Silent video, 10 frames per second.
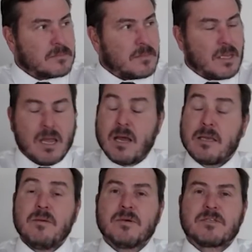how he
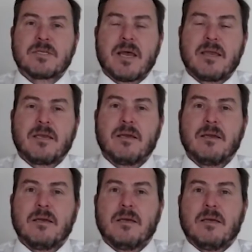was saying
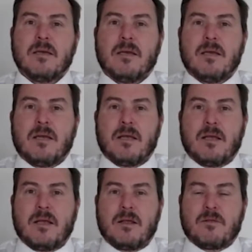
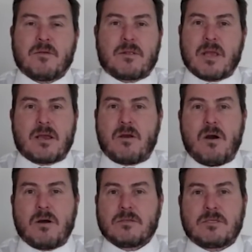that they
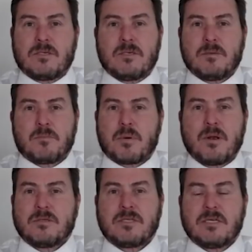can't
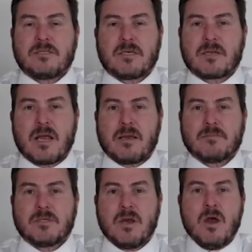process the claims.
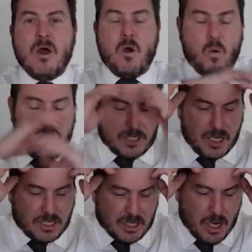Which
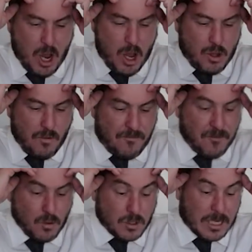is it? You
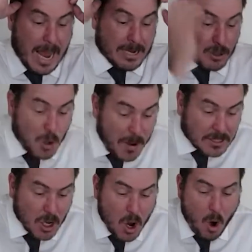fools can do it
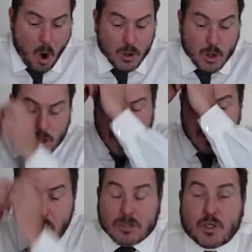or you
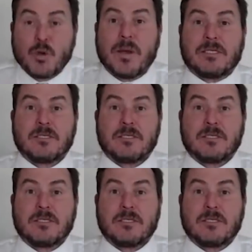cannot do it.